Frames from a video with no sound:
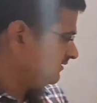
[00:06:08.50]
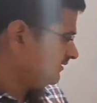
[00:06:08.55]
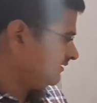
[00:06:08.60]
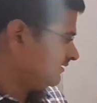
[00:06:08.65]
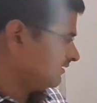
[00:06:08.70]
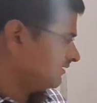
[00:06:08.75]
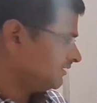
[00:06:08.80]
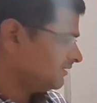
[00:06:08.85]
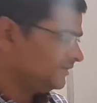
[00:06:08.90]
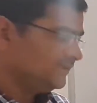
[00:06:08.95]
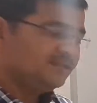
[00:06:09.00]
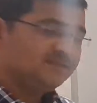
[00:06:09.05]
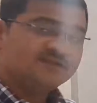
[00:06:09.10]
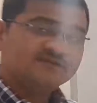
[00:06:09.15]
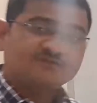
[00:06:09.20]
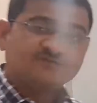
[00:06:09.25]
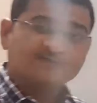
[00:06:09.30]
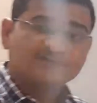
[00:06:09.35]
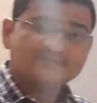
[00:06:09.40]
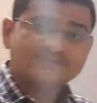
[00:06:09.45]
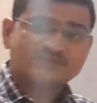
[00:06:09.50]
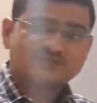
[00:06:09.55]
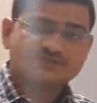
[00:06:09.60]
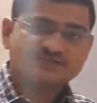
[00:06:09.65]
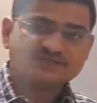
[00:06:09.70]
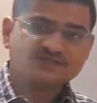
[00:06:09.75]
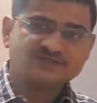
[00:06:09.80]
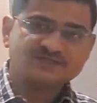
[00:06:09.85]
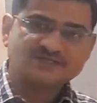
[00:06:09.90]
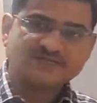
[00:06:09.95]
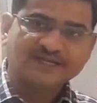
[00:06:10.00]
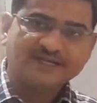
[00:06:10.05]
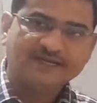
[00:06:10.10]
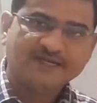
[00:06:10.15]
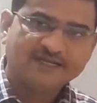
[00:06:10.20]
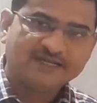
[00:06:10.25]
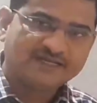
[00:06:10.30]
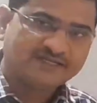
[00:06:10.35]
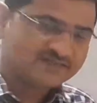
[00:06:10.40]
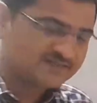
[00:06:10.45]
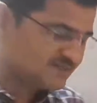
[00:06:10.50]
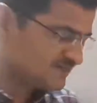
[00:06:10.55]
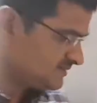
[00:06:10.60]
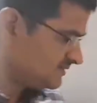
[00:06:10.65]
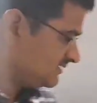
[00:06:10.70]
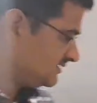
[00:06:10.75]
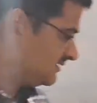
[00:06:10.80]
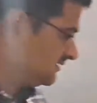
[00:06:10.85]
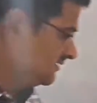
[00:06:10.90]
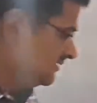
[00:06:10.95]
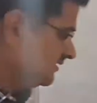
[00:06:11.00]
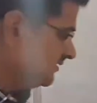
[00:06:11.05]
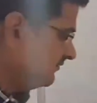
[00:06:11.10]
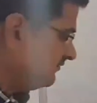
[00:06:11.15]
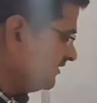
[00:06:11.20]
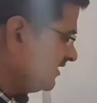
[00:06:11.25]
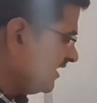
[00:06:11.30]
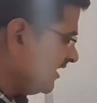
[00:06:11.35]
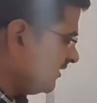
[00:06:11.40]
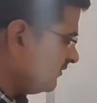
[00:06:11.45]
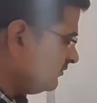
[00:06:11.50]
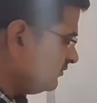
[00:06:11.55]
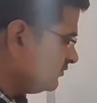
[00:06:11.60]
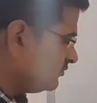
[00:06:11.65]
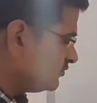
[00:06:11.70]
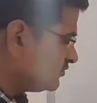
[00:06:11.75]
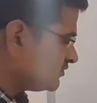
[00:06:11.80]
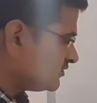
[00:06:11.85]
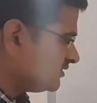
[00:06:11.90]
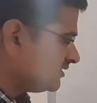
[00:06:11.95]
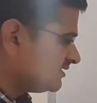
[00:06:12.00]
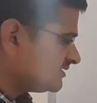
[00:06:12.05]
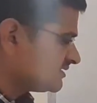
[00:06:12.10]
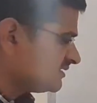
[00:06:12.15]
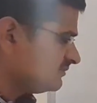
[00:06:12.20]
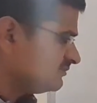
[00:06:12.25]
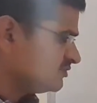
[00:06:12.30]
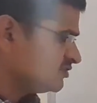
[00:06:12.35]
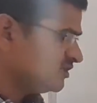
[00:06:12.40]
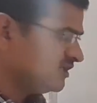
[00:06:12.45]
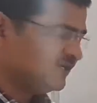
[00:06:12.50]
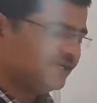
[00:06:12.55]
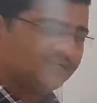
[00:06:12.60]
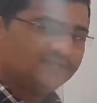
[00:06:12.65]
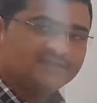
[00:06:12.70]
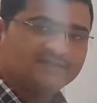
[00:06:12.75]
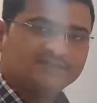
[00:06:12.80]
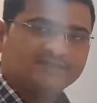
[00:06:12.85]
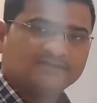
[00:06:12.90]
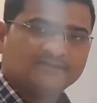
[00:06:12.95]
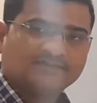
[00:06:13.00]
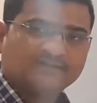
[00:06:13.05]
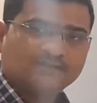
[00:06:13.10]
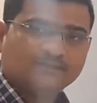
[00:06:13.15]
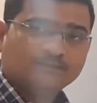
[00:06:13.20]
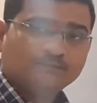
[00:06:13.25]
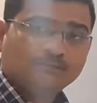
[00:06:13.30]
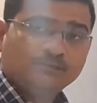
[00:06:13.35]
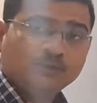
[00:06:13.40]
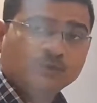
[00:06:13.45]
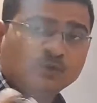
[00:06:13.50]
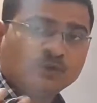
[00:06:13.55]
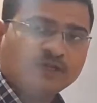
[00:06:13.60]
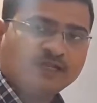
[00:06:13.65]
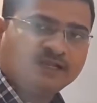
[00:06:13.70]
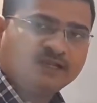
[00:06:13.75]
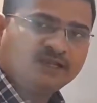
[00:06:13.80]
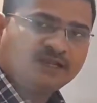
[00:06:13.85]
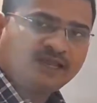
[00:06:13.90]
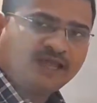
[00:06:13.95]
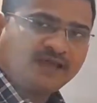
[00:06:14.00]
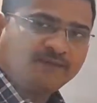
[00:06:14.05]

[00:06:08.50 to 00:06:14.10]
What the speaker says: in the first sentence we have used the subject plural.